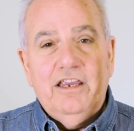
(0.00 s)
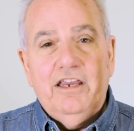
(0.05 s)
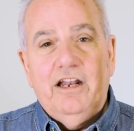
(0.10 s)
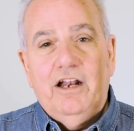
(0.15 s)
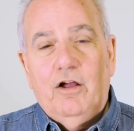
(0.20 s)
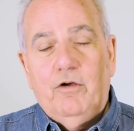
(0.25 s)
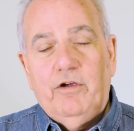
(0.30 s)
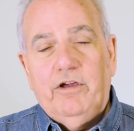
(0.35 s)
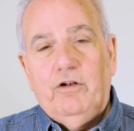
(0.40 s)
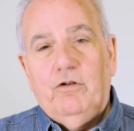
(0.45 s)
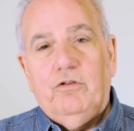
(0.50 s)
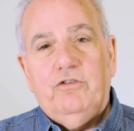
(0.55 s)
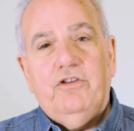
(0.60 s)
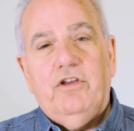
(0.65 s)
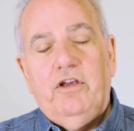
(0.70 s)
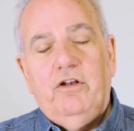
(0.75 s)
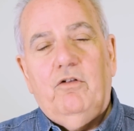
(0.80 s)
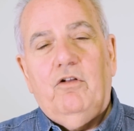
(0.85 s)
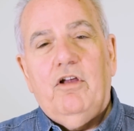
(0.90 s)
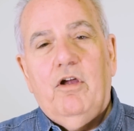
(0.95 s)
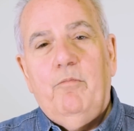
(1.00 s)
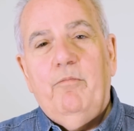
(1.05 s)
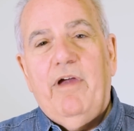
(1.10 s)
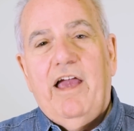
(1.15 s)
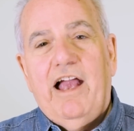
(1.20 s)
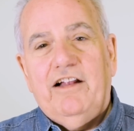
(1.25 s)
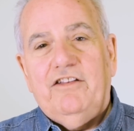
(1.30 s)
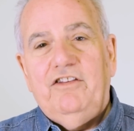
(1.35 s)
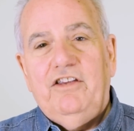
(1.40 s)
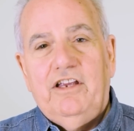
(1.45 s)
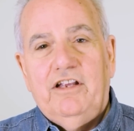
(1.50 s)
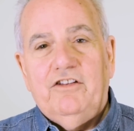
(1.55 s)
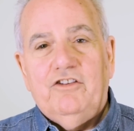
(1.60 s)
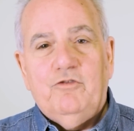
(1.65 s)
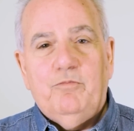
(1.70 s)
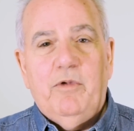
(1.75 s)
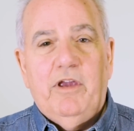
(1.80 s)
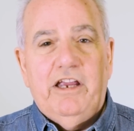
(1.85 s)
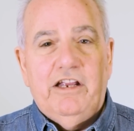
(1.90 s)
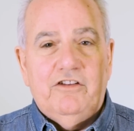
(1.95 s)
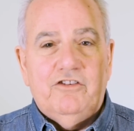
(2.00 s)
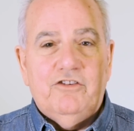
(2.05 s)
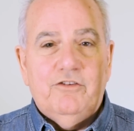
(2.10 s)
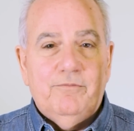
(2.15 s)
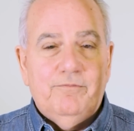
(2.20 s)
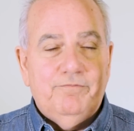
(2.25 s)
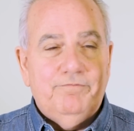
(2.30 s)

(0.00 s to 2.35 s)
it'll come back to you in spades.